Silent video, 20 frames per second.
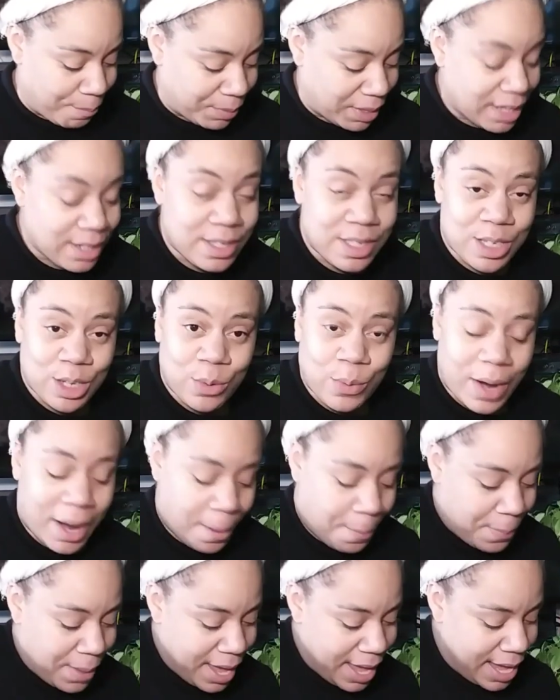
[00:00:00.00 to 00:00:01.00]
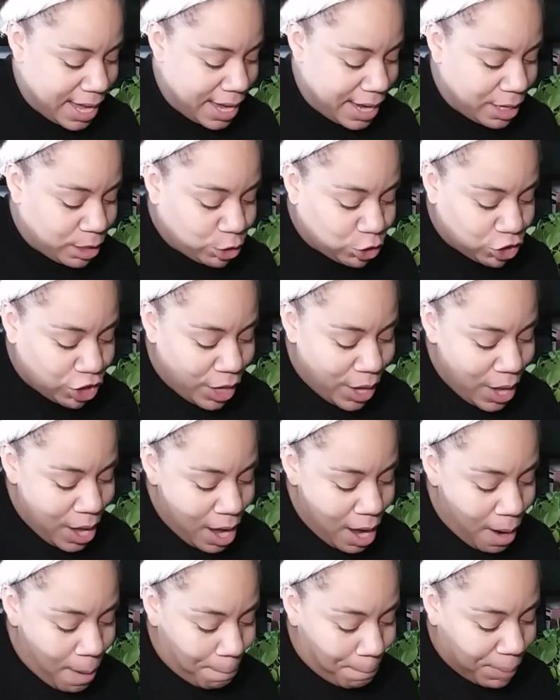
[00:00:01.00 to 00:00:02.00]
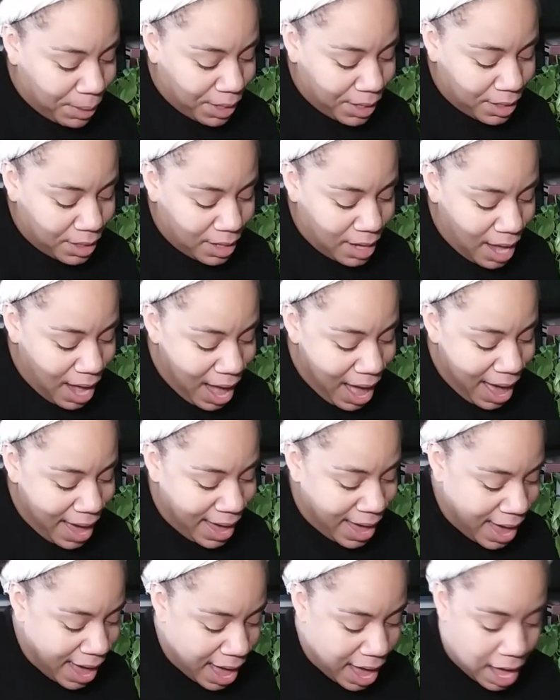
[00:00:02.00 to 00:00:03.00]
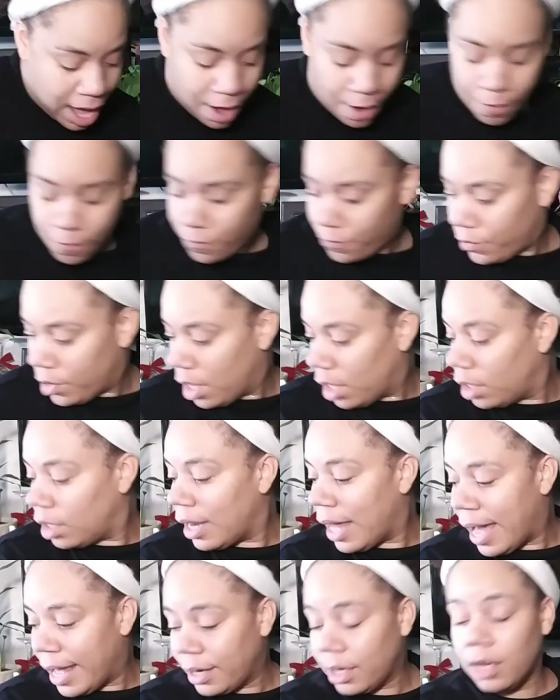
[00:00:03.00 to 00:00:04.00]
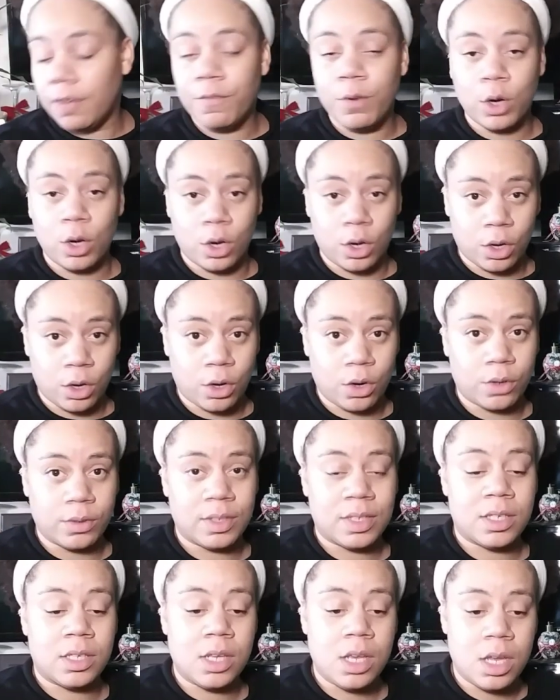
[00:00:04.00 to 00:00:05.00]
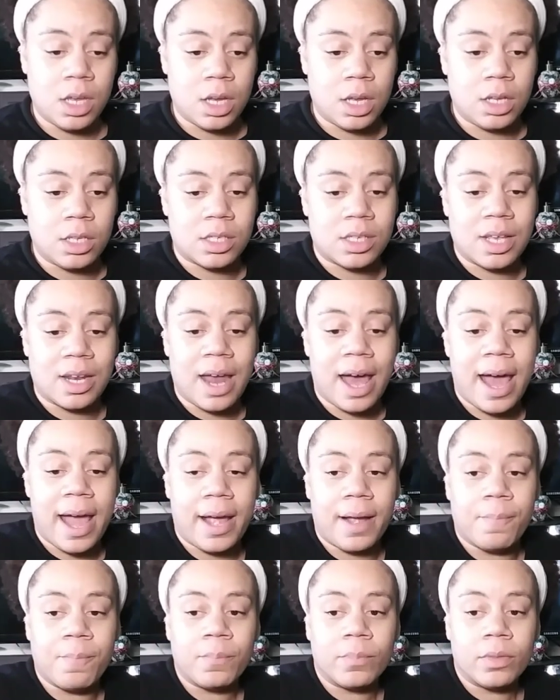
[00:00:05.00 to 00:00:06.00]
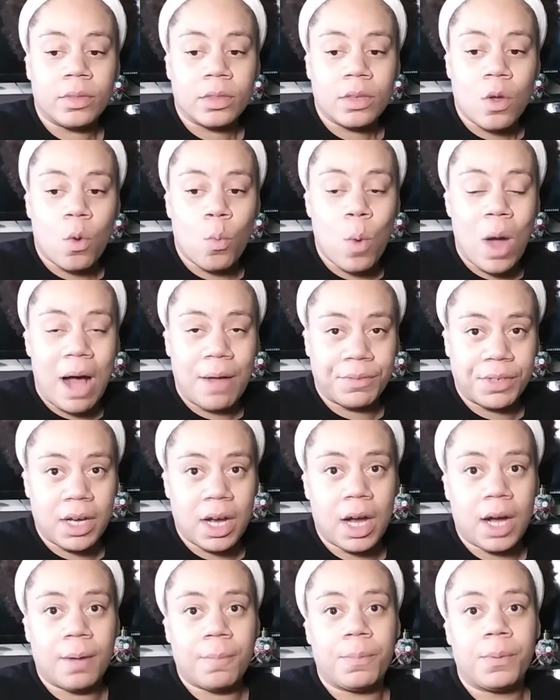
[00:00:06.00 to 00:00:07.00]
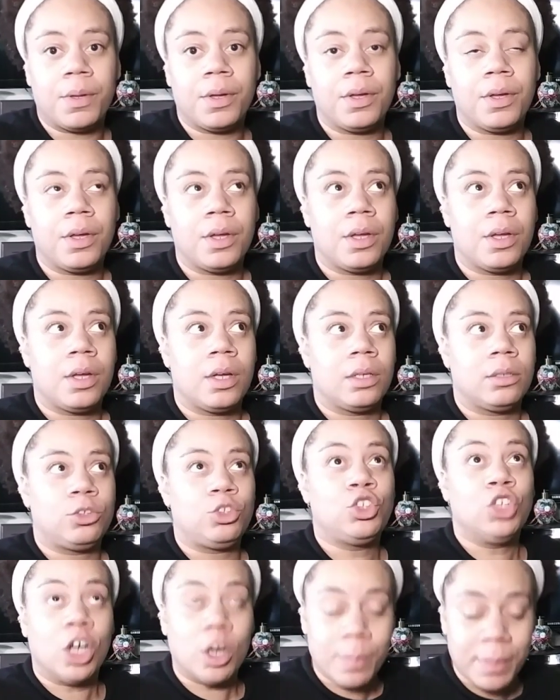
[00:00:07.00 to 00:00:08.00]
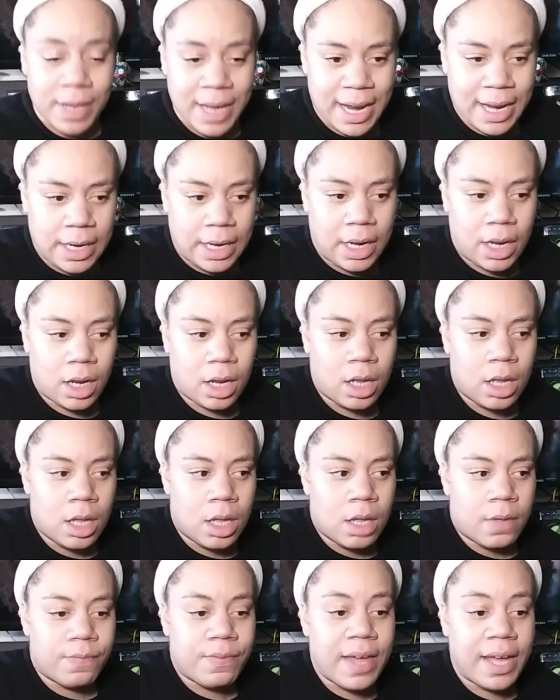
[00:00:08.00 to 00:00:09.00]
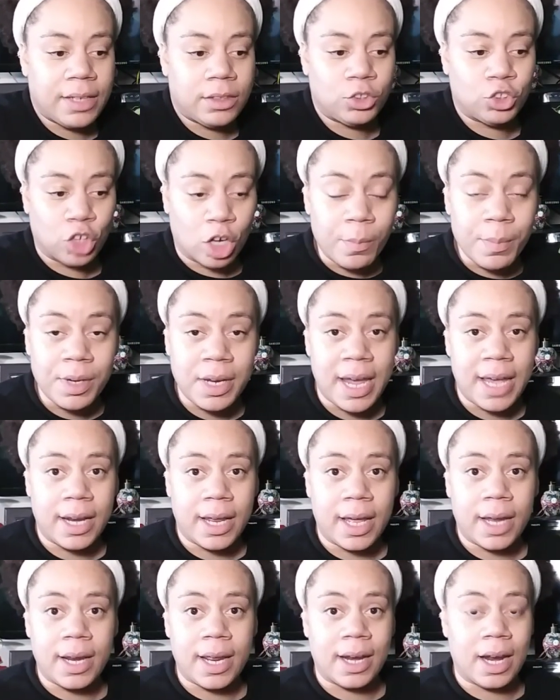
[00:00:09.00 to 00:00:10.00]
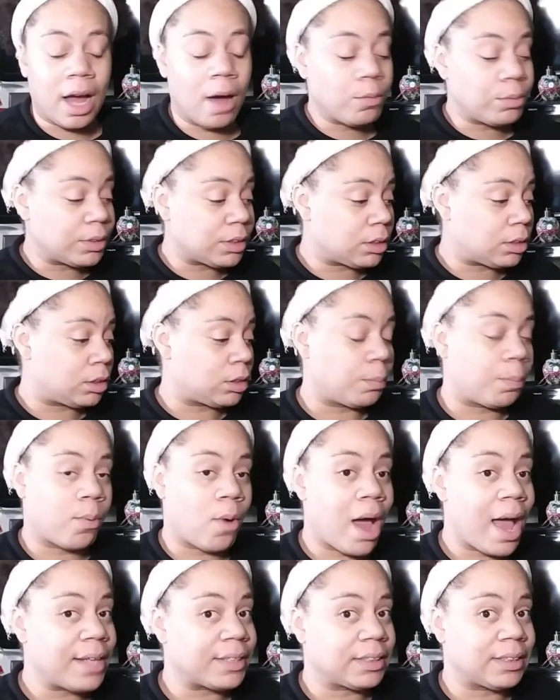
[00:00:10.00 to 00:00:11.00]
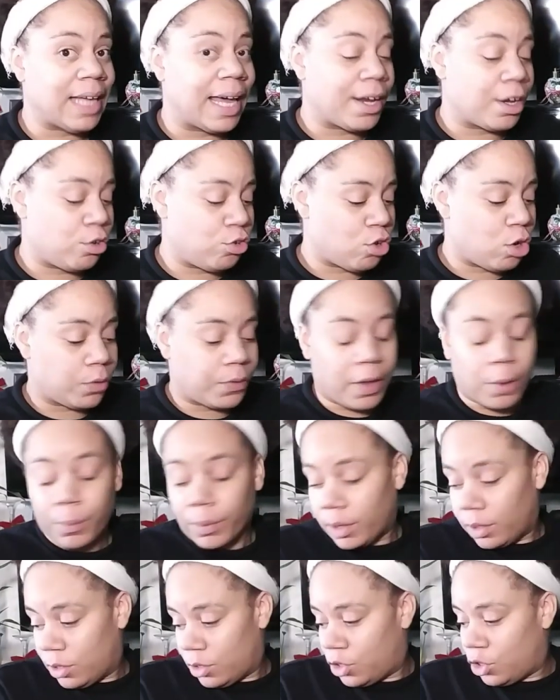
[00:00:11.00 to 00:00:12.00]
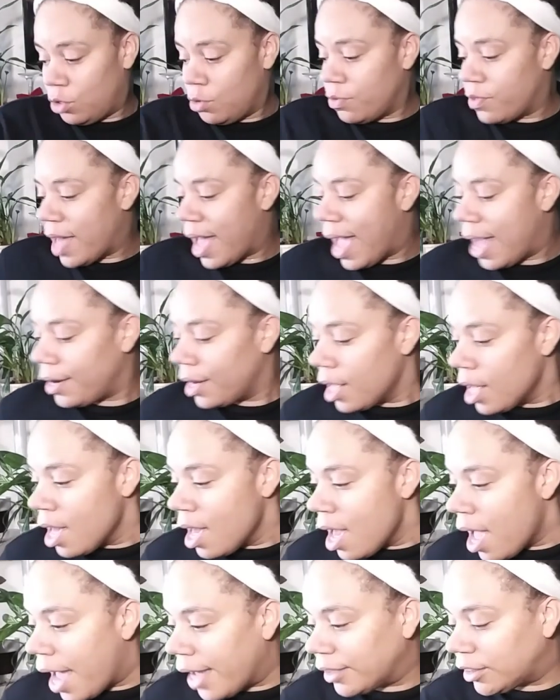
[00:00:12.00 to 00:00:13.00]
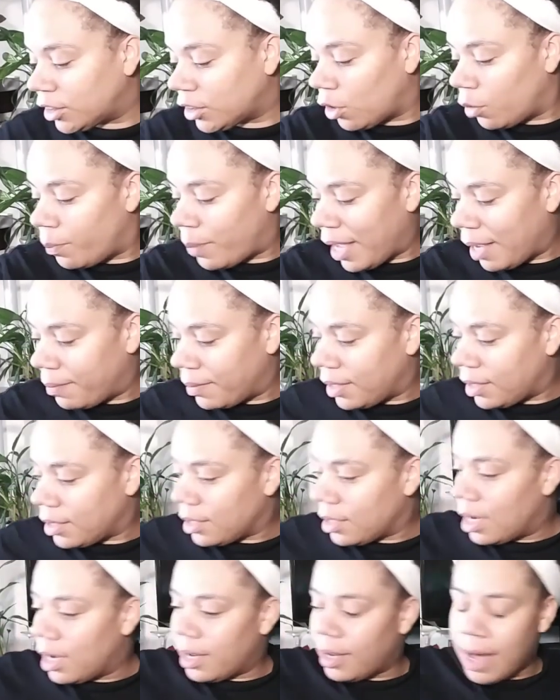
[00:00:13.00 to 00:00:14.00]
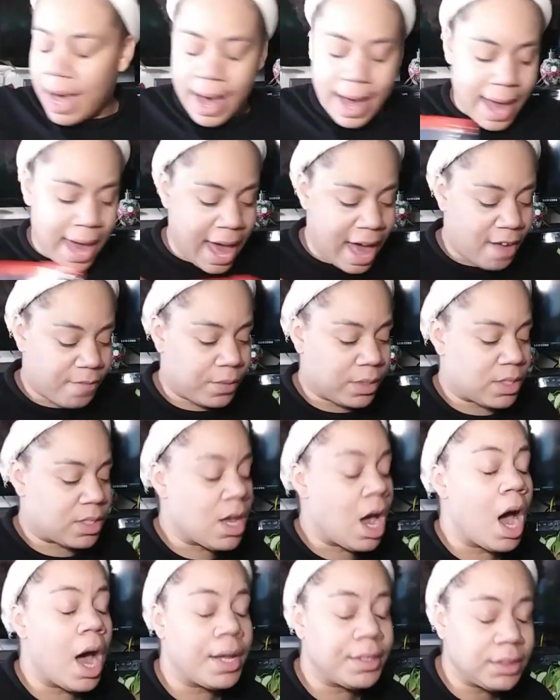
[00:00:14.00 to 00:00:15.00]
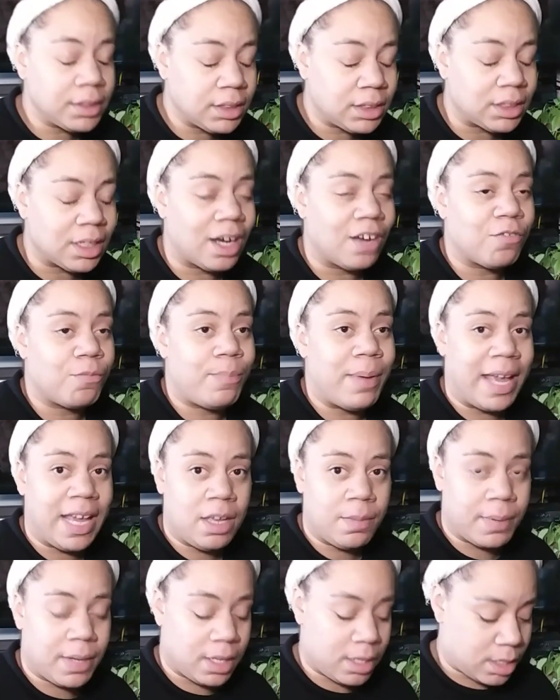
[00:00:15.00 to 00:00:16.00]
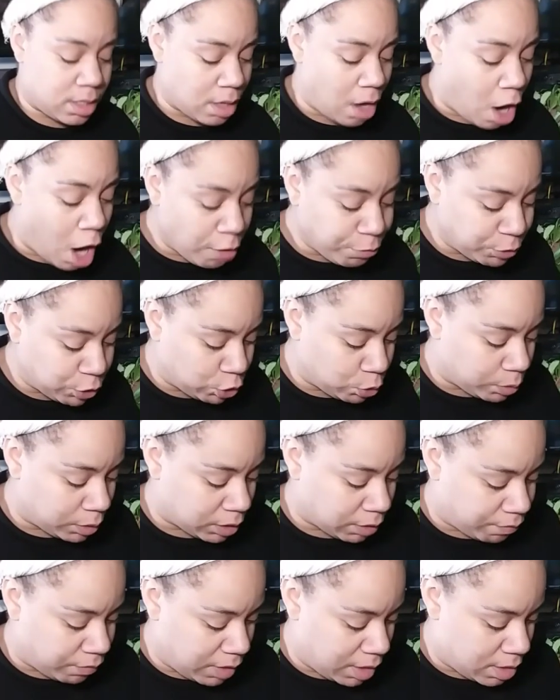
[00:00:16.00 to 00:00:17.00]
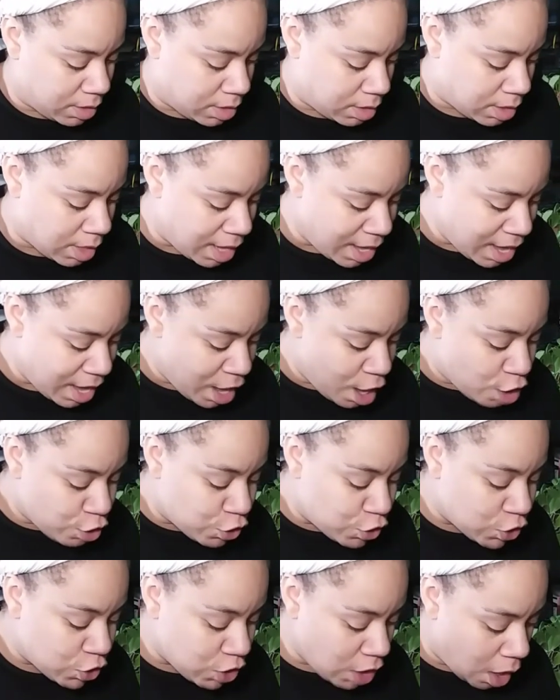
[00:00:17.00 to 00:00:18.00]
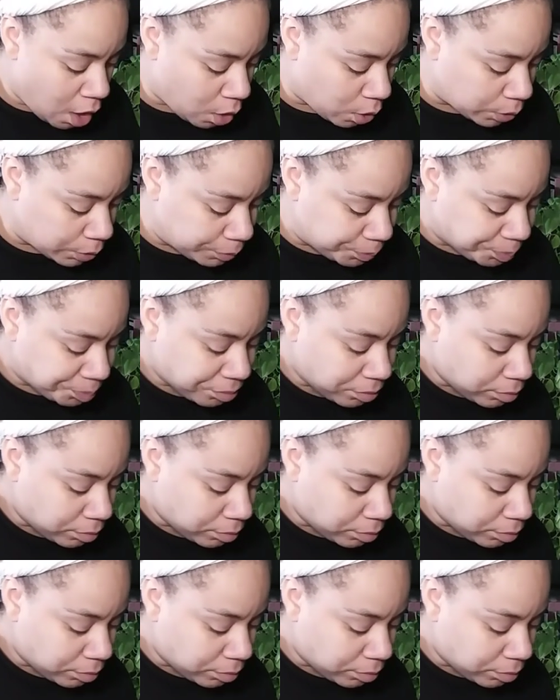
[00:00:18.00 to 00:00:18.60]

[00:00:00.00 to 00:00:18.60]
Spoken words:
Instagram page. But I have a lot of her seeds that I wound up germinating. They germinated, and I was surprised because I didn't know they were going to do that. And so, baby, I have tons of babies, offshoots of these. So,